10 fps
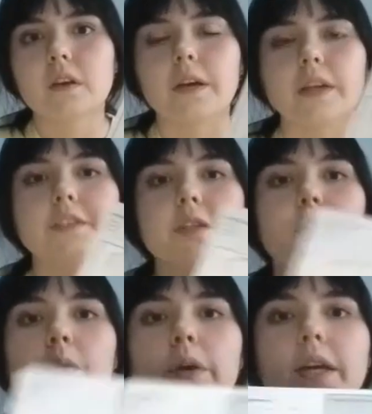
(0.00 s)
Okay, so
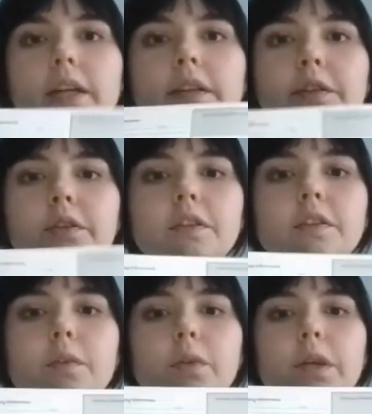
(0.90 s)
going into the
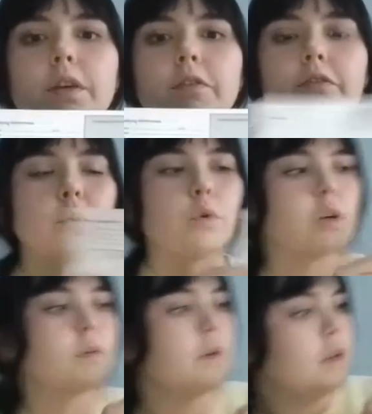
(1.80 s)
scoring
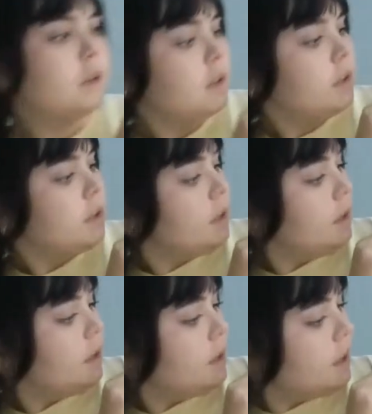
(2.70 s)
form,
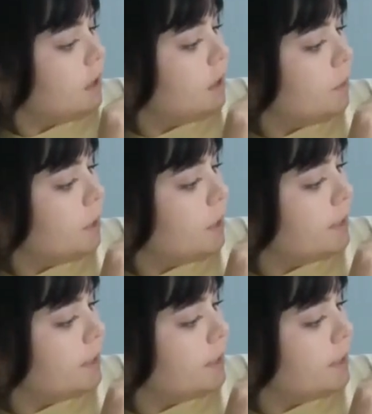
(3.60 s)
there